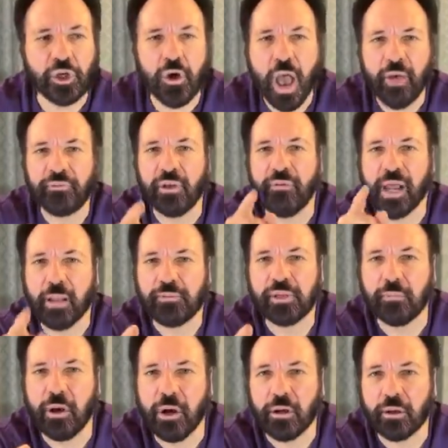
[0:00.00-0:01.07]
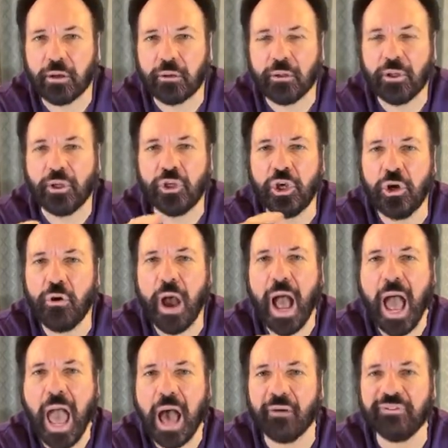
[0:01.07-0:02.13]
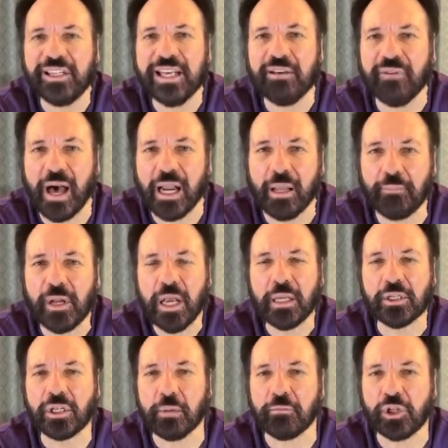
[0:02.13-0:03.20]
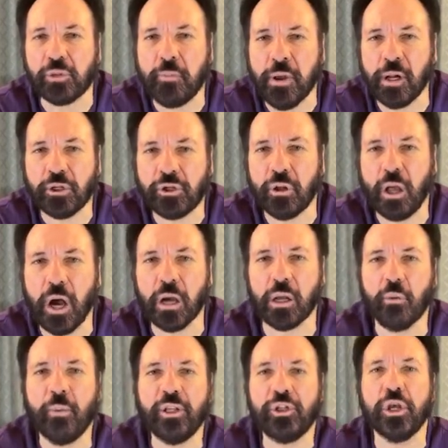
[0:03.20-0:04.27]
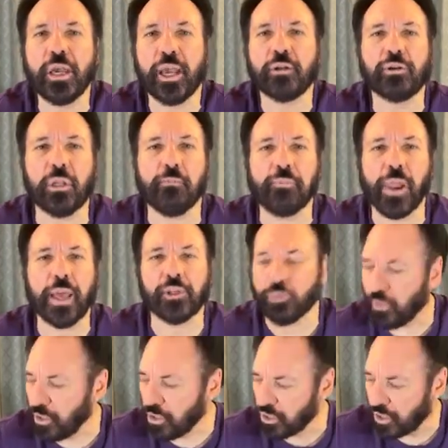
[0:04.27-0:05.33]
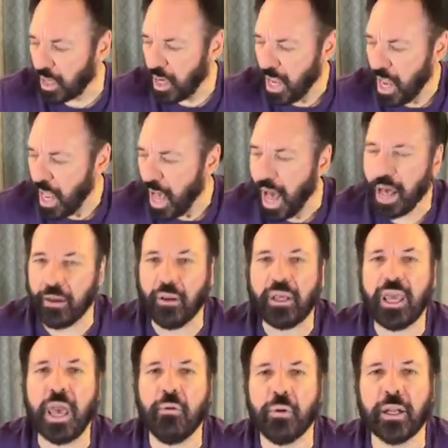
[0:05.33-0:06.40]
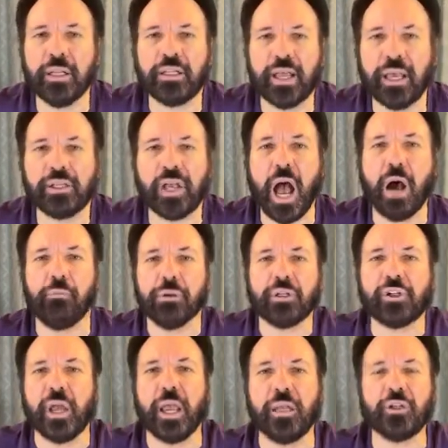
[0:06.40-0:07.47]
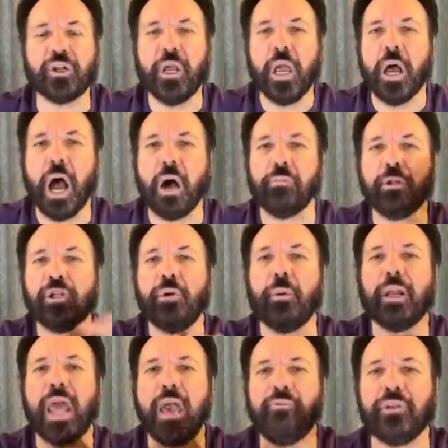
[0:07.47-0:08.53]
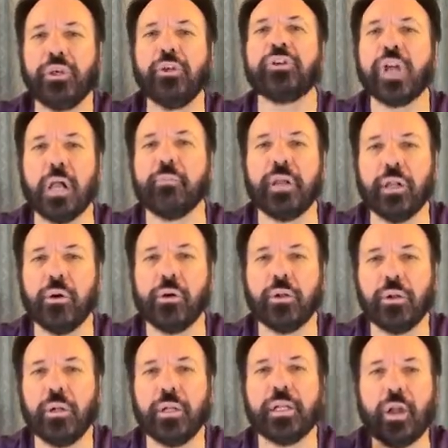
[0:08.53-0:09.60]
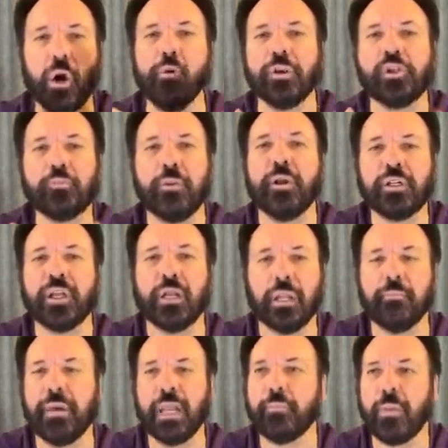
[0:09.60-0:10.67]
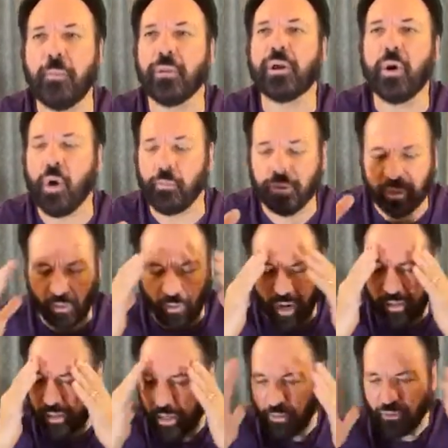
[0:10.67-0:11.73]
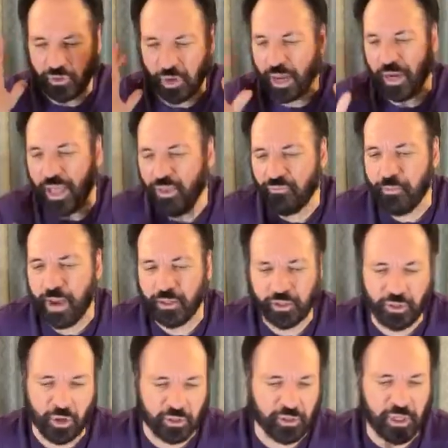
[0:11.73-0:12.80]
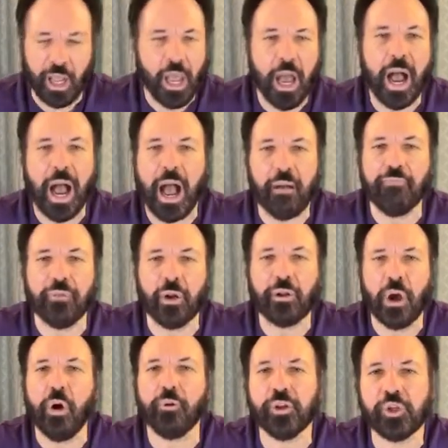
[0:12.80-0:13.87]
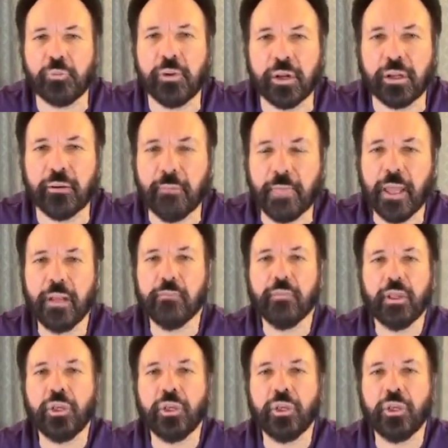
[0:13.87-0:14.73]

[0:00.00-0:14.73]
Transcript: You have developed some hunger. You have developed some spiritual hunger. When you get to the place where you say, I don't care what it takes, I will change, I will do whatever you tell me, Lord. Let Holy Spirit tell you. Many people call me and say, well, you know, so I leave my church. I'm not Holy Spirit.